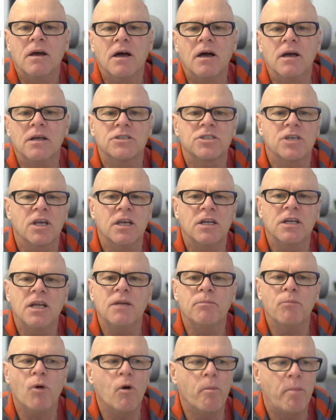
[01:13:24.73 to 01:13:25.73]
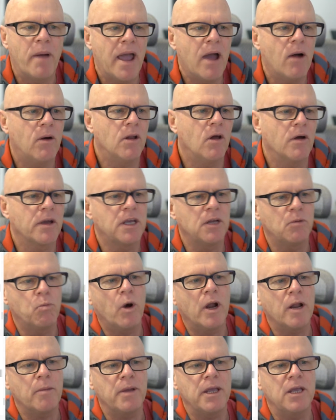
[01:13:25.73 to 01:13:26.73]
Uh, so you need more power. Like
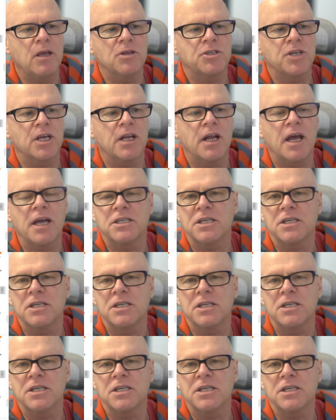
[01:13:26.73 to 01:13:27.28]
you'd want to be using an